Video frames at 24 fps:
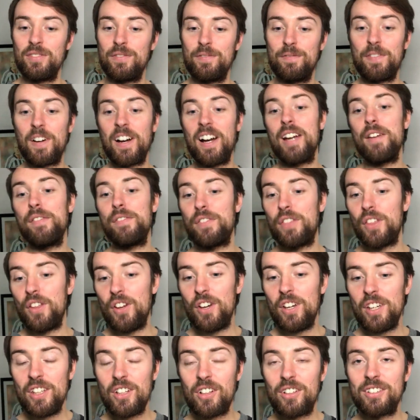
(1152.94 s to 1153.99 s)

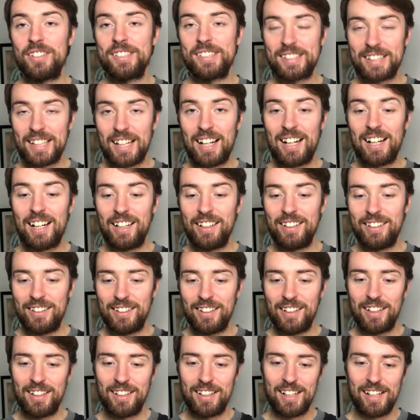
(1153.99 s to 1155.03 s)
5:30 on Sky.
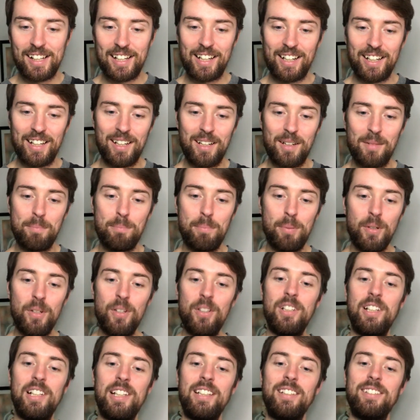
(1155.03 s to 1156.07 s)

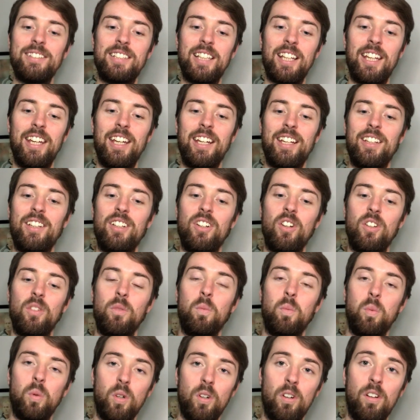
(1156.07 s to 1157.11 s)
Burnley taking
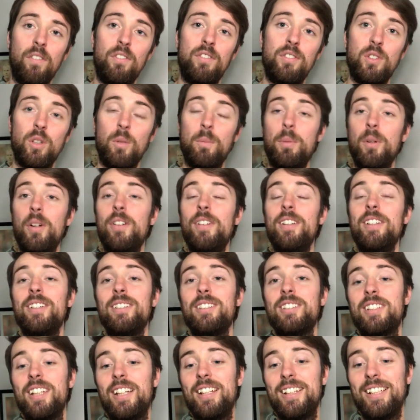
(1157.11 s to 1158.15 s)
on Wolves. So Burnley are
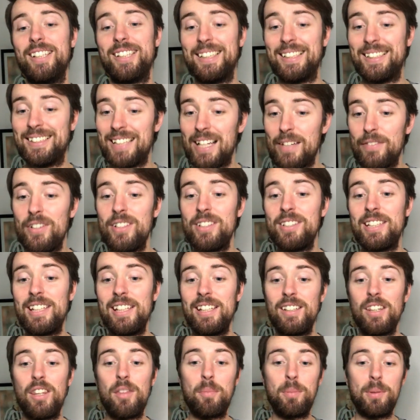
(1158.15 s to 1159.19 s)
sitting in
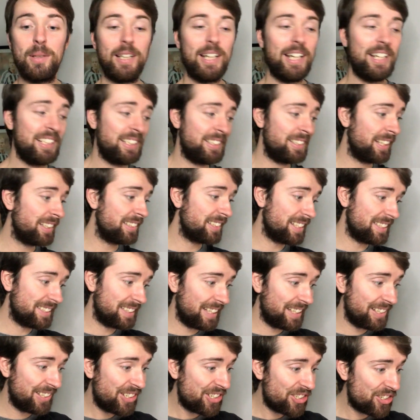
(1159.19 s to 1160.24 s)
17th place, as I
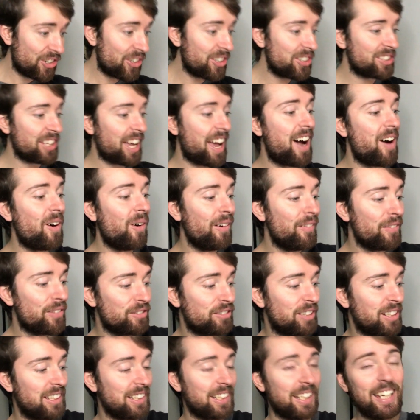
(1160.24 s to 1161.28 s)
said, just out of the
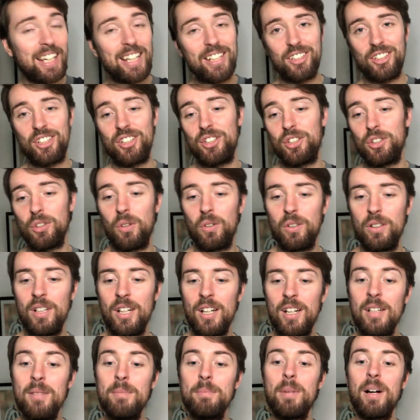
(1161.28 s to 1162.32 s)
relegation zone
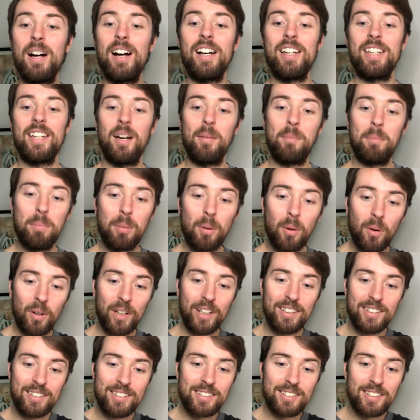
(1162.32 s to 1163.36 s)
by a
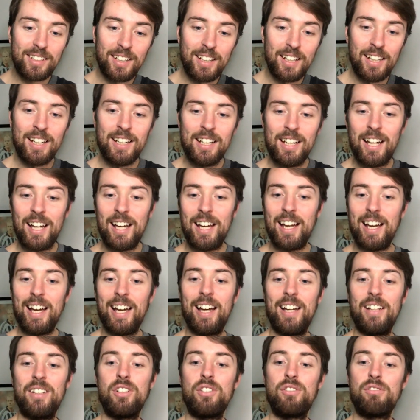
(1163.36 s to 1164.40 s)
point.
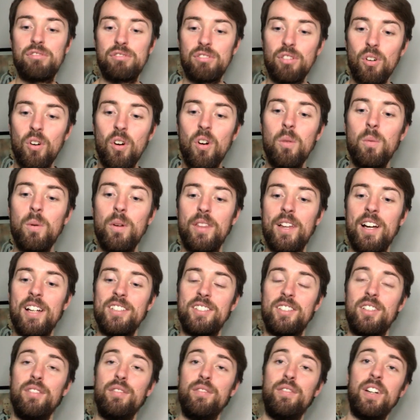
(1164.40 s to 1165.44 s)
Draw with
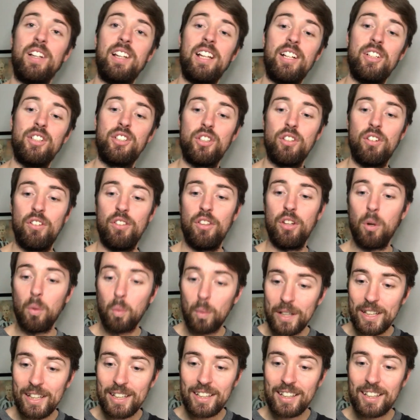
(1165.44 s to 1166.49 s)
Aston Villa during the
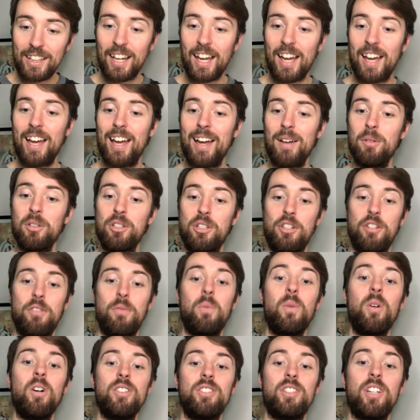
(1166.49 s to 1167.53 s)
week, which
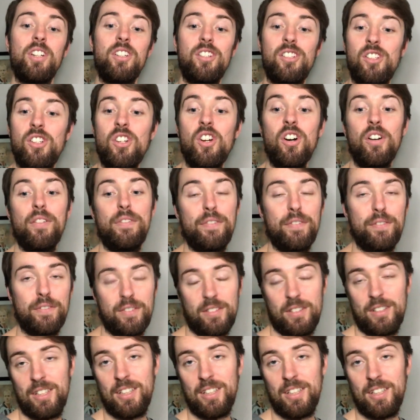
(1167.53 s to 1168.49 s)
was enough